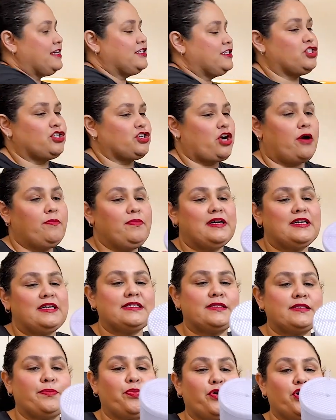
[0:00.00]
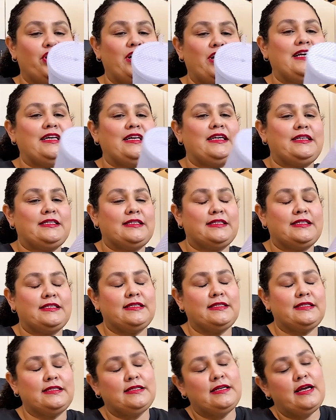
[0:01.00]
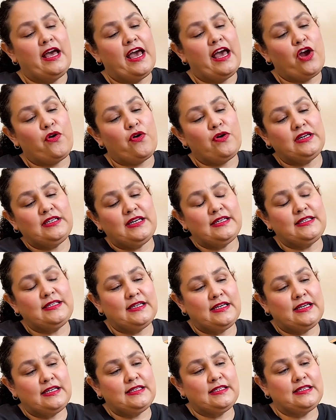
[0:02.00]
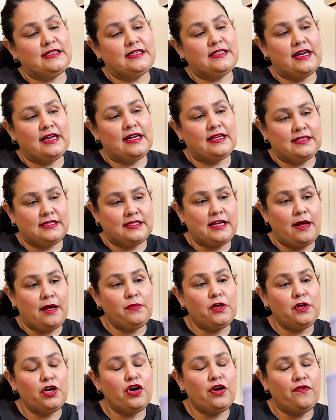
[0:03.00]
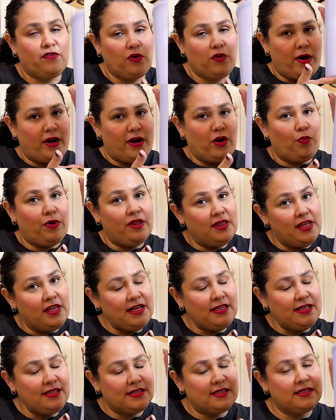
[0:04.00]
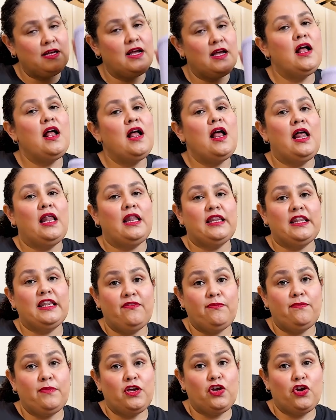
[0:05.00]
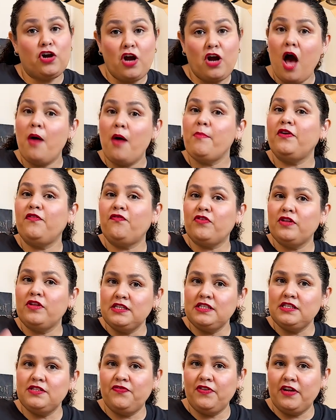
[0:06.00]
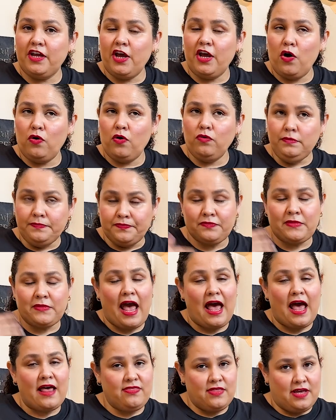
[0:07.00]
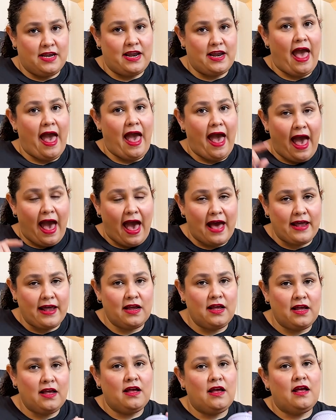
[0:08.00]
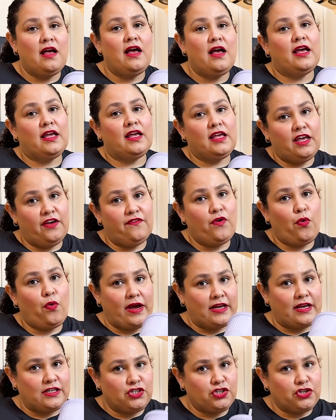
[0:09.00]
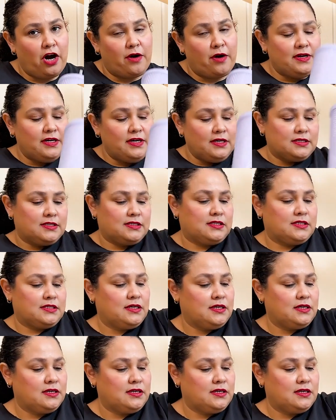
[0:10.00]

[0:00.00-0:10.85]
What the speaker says: Starbucks Pretty Iridescent Studded Tumbler. If you want to win this, leave me your comment for this video and then add giveaway Starbucks.